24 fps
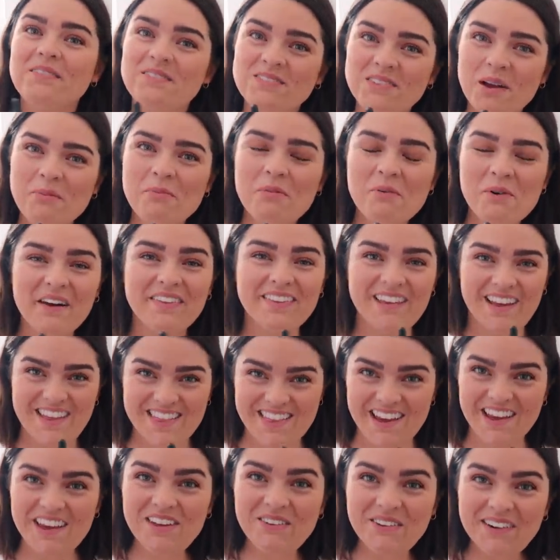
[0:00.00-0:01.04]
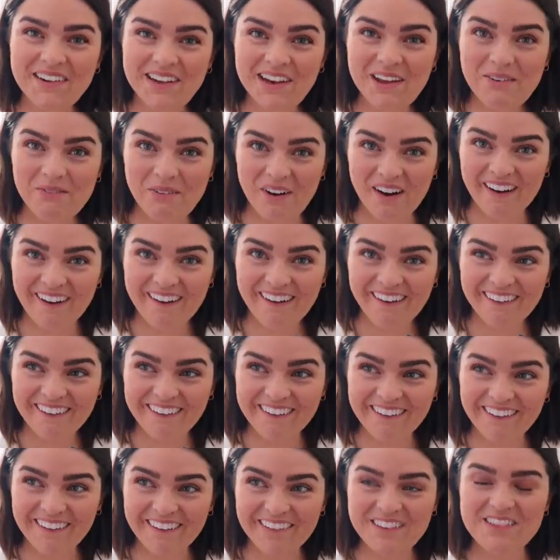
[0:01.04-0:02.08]
Number one, they genuinely
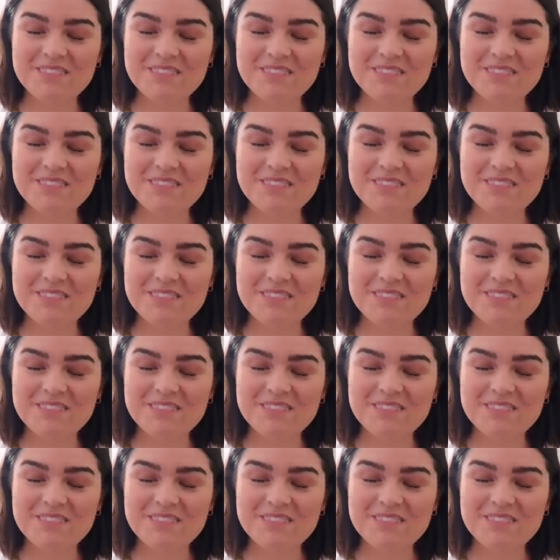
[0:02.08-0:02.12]
work.